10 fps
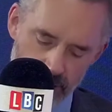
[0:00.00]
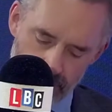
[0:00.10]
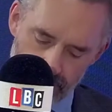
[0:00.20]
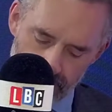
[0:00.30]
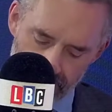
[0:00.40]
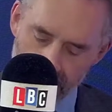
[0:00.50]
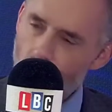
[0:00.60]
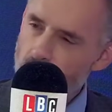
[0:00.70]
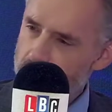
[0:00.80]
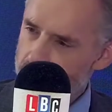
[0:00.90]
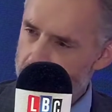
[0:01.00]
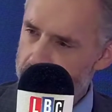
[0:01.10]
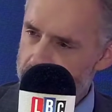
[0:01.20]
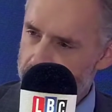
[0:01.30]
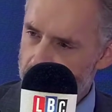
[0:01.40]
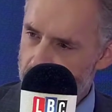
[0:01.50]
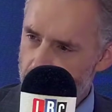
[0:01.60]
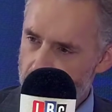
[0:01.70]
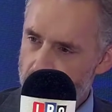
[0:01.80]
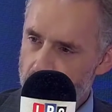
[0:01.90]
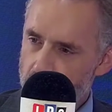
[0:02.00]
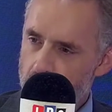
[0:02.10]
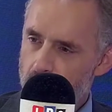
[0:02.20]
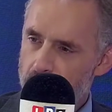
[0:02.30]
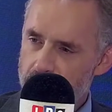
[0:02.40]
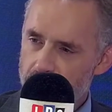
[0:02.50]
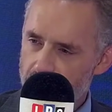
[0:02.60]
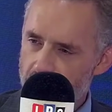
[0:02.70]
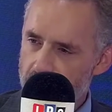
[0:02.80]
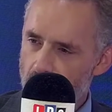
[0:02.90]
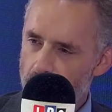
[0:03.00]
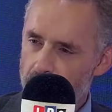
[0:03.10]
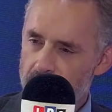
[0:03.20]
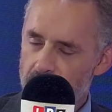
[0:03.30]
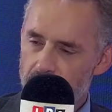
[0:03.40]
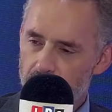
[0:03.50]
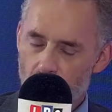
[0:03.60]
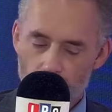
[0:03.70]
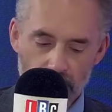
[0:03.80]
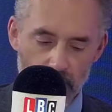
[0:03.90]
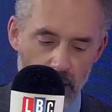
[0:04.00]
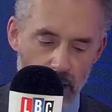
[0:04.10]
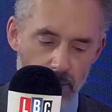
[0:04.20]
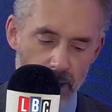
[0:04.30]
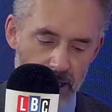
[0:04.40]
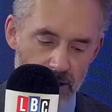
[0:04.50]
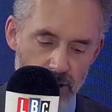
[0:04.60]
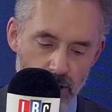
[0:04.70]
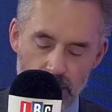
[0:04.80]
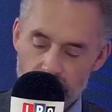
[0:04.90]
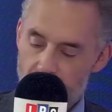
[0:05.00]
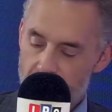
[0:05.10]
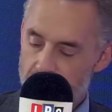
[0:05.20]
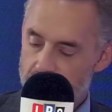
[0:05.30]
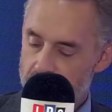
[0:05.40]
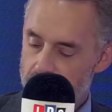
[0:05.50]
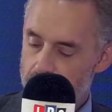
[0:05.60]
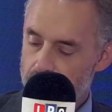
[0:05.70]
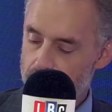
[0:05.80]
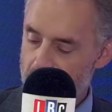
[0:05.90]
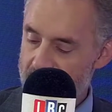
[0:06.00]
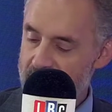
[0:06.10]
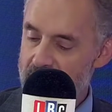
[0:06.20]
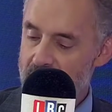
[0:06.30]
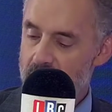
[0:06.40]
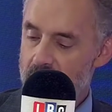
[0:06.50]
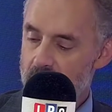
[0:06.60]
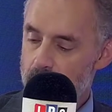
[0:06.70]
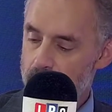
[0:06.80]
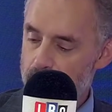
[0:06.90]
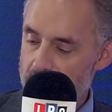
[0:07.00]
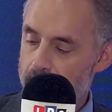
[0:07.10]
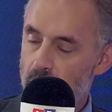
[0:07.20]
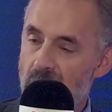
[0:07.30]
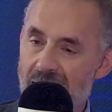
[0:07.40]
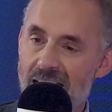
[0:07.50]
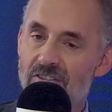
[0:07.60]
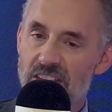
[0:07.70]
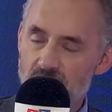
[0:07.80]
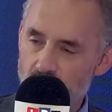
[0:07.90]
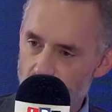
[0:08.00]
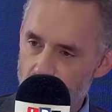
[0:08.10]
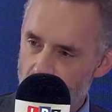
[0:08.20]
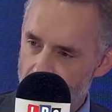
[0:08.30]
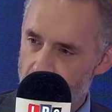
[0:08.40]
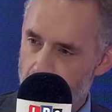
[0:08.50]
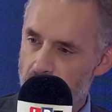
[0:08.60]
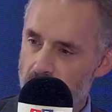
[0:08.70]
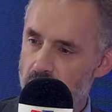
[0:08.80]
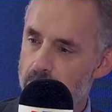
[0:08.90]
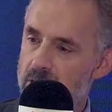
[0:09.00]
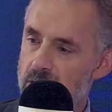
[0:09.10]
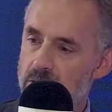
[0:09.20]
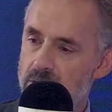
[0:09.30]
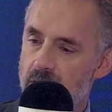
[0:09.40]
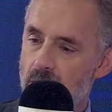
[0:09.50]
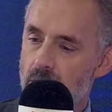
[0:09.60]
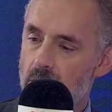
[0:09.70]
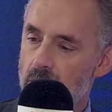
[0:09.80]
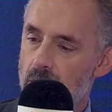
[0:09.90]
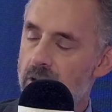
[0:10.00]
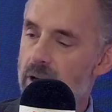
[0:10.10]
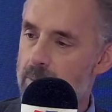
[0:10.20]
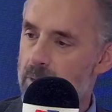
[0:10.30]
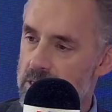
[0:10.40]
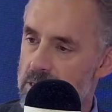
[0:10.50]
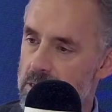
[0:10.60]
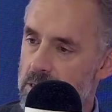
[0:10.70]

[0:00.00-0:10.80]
of reasons for depression. It's a very complicated phenomena, but it's certainly the case that many people have issues of depression because they're aimless.